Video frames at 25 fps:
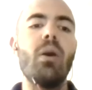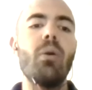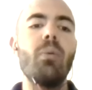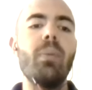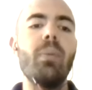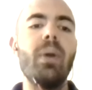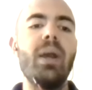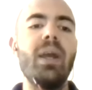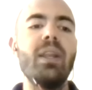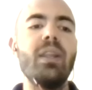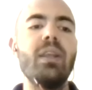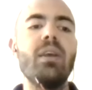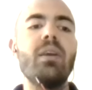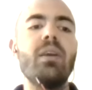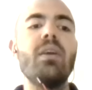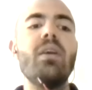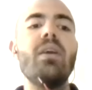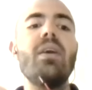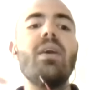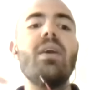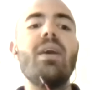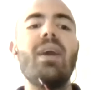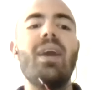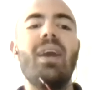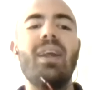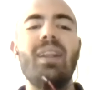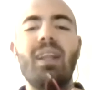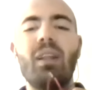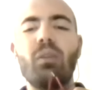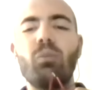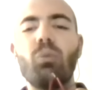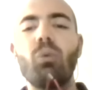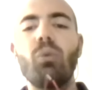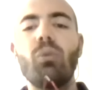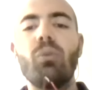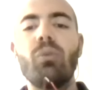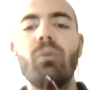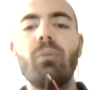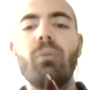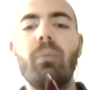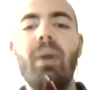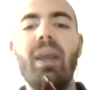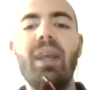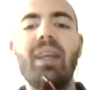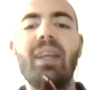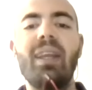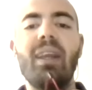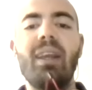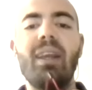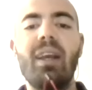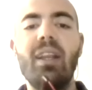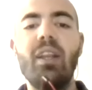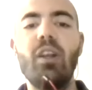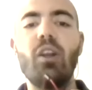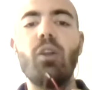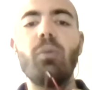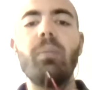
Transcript: many, and that was making a little